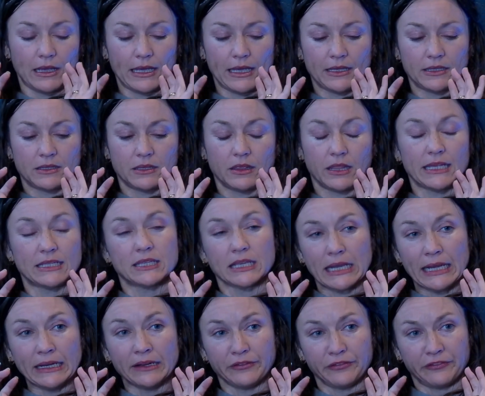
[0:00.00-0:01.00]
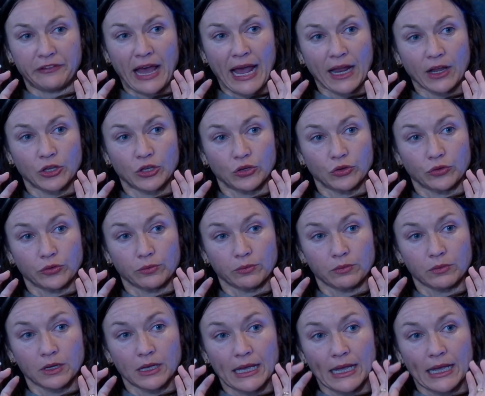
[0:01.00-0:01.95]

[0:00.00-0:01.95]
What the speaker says: it's in a vacuum.